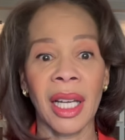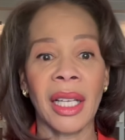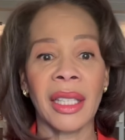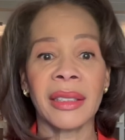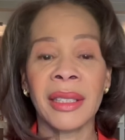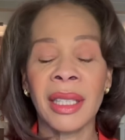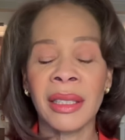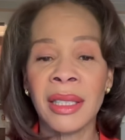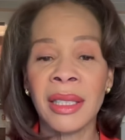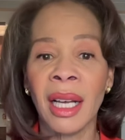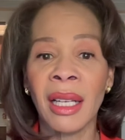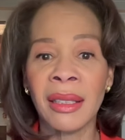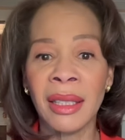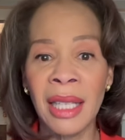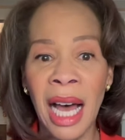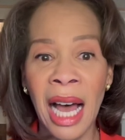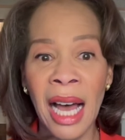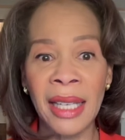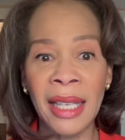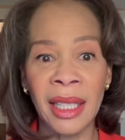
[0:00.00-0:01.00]
There's a
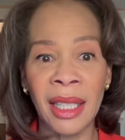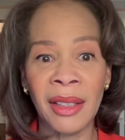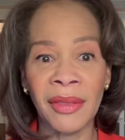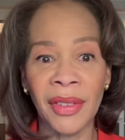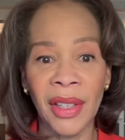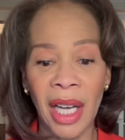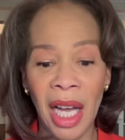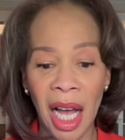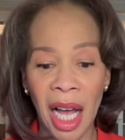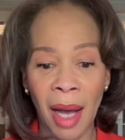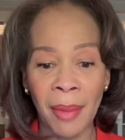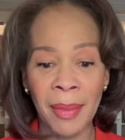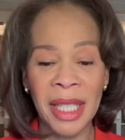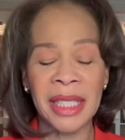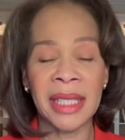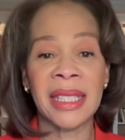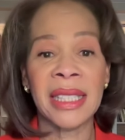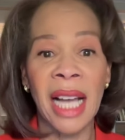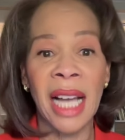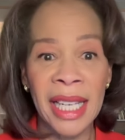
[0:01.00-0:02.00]
lot of, I'm
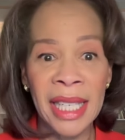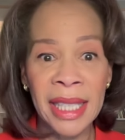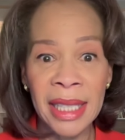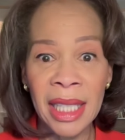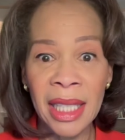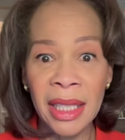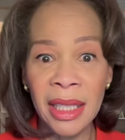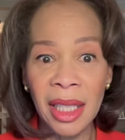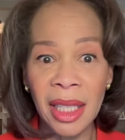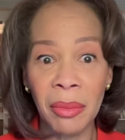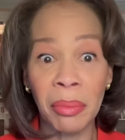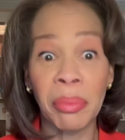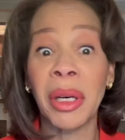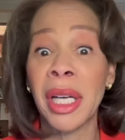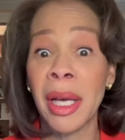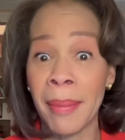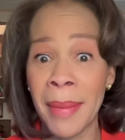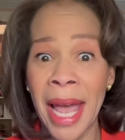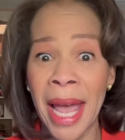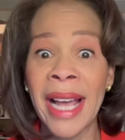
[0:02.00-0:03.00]
excited, but
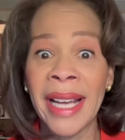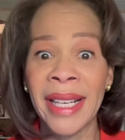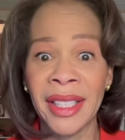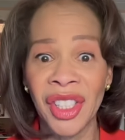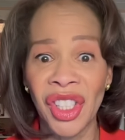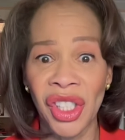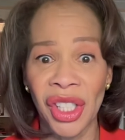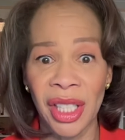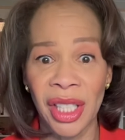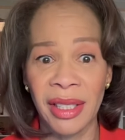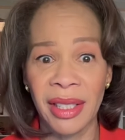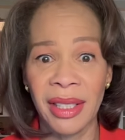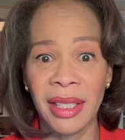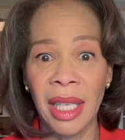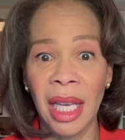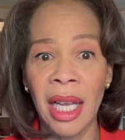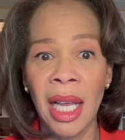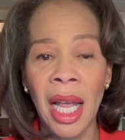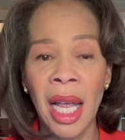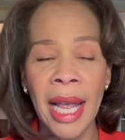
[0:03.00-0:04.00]
I'm anxious.
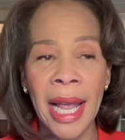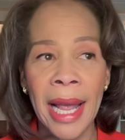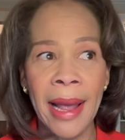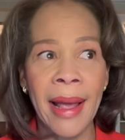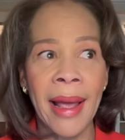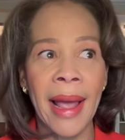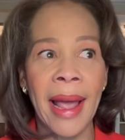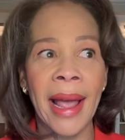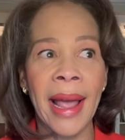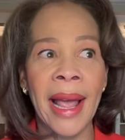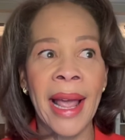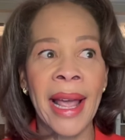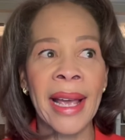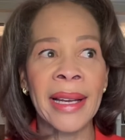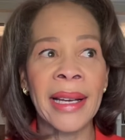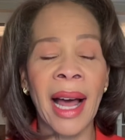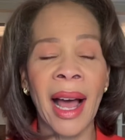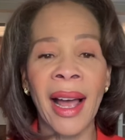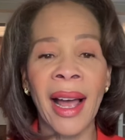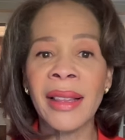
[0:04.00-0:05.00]
And
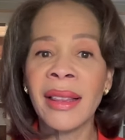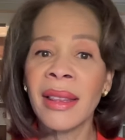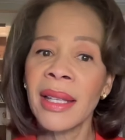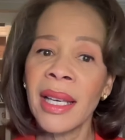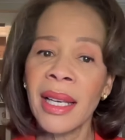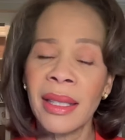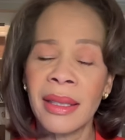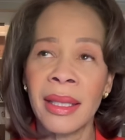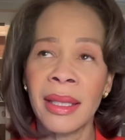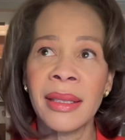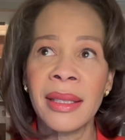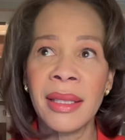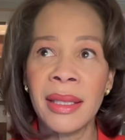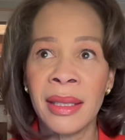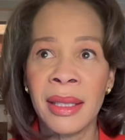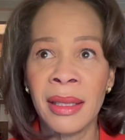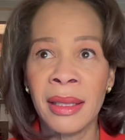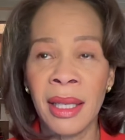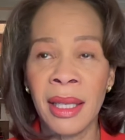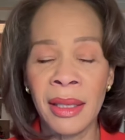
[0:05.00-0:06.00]
I think this is
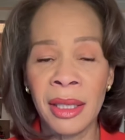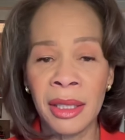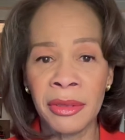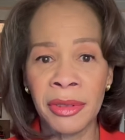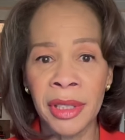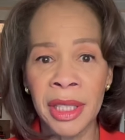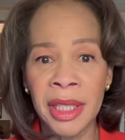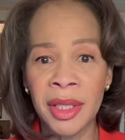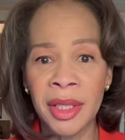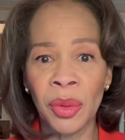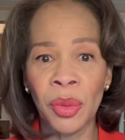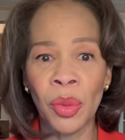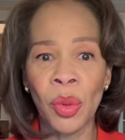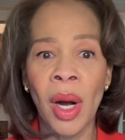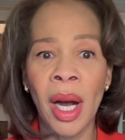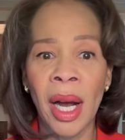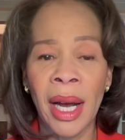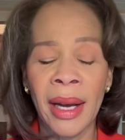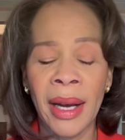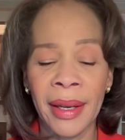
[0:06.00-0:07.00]
another reason
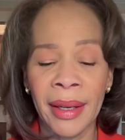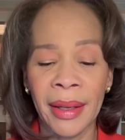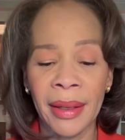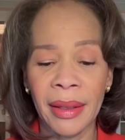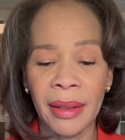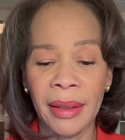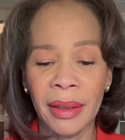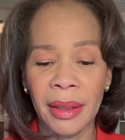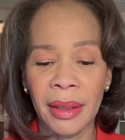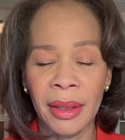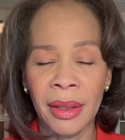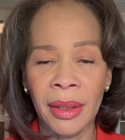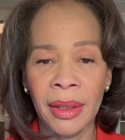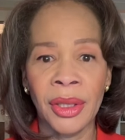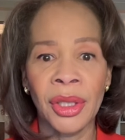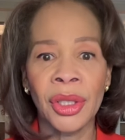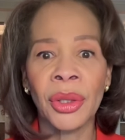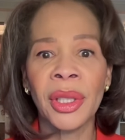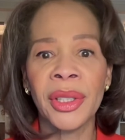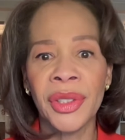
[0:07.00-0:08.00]
why
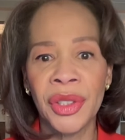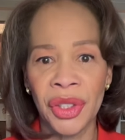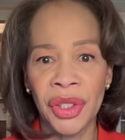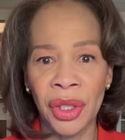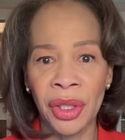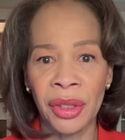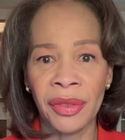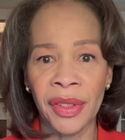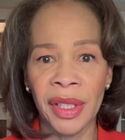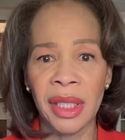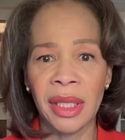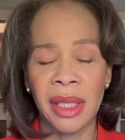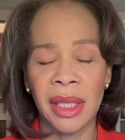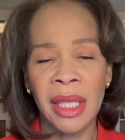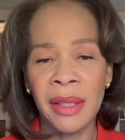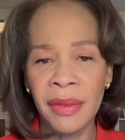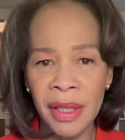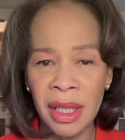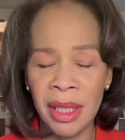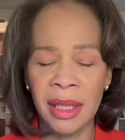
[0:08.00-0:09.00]
your service,
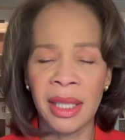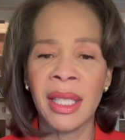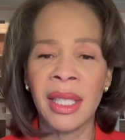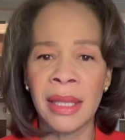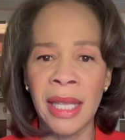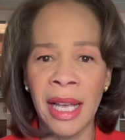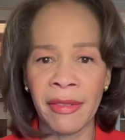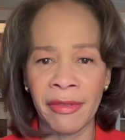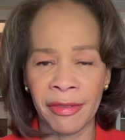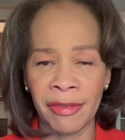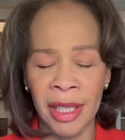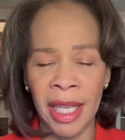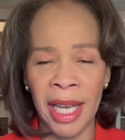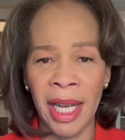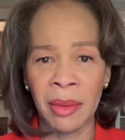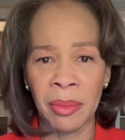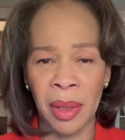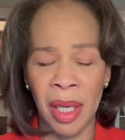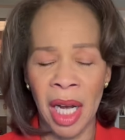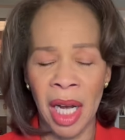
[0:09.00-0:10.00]
even seeing that
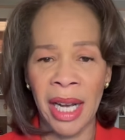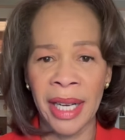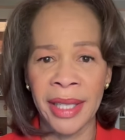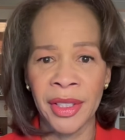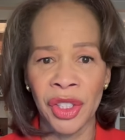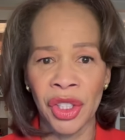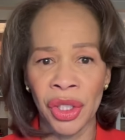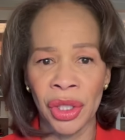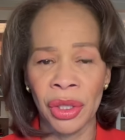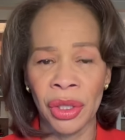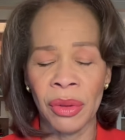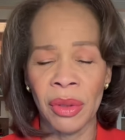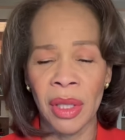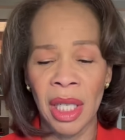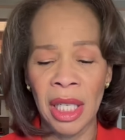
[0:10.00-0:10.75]
flag behind you,